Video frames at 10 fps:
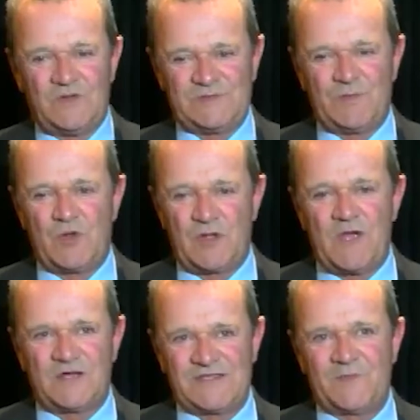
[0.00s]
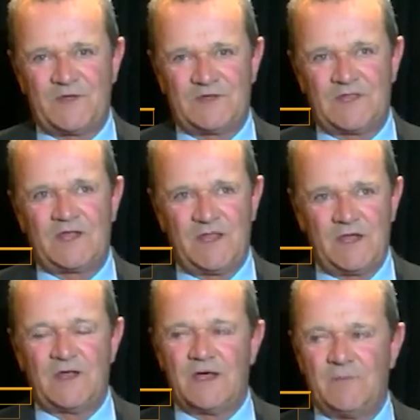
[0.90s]
We spoke about something that he
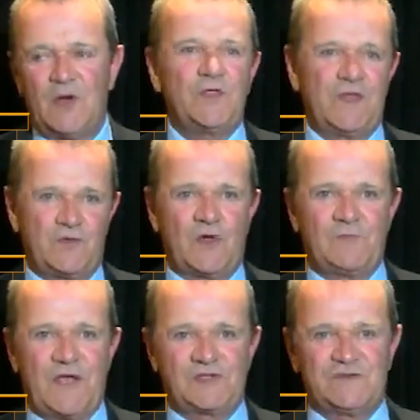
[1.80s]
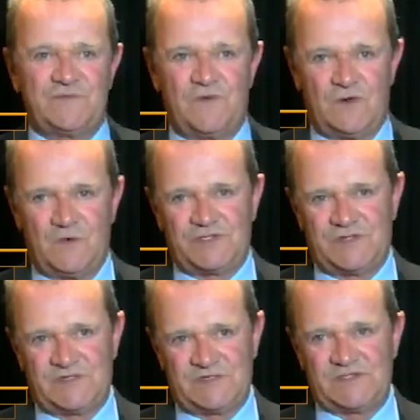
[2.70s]
and I both have great passion for, which
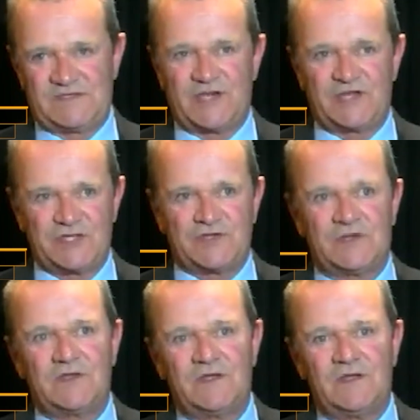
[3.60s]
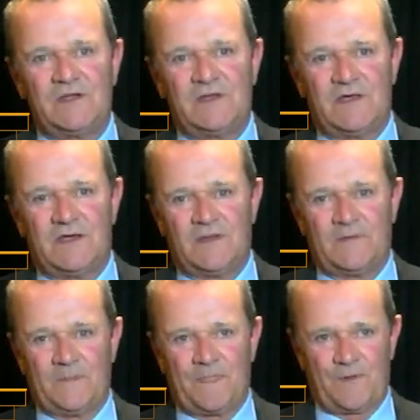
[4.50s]
is sanitation.
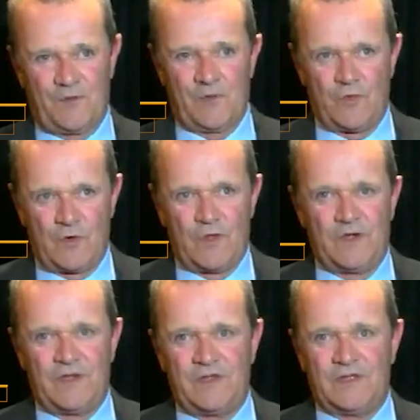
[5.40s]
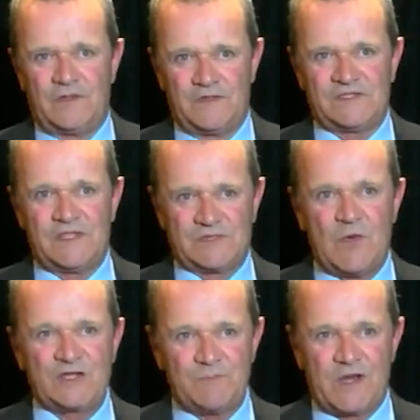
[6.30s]
You know, in India, the
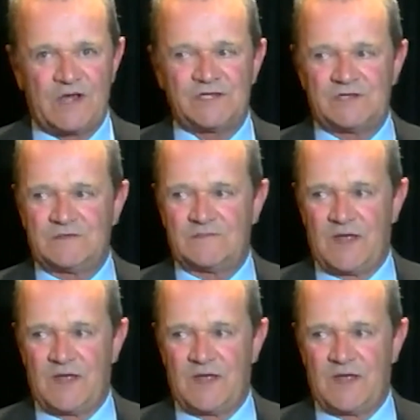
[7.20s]
Swachh Bharat